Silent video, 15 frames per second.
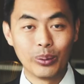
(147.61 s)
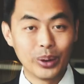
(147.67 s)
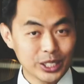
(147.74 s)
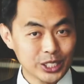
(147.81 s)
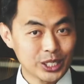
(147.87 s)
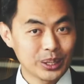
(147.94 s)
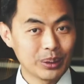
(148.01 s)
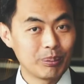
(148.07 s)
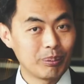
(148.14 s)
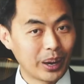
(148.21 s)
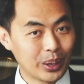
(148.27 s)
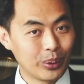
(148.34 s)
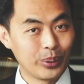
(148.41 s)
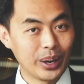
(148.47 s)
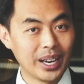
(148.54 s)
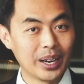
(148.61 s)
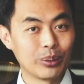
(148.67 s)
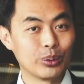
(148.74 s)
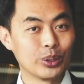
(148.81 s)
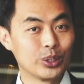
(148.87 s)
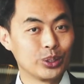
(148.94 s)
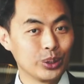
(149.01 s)
which, by the way,
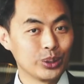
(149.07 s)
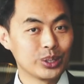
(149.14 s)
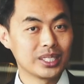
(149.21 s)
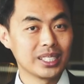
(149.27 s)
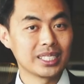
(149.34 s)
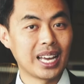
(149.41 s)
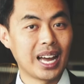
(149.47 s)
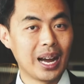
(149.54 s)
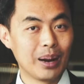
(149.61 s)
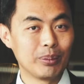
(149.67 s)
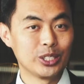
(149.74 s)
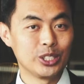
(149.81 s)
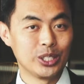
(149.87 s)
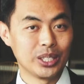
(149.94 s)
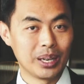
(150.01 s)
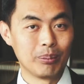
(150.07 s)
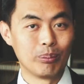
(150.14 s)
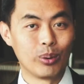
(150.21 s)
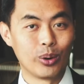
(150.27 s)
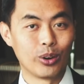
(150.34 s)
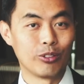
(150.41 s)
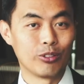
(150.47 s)
reduces how much you can
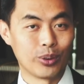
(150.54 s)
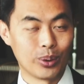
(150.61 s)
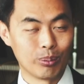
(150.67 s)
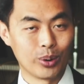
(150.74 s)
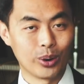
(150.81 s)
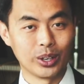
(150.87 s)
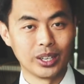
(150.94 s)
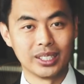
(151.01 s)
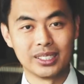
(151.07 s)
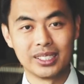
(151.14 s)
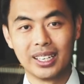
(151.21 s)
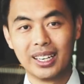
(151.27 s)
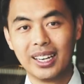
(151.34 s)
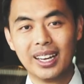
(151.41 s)
borrow for a mortgage.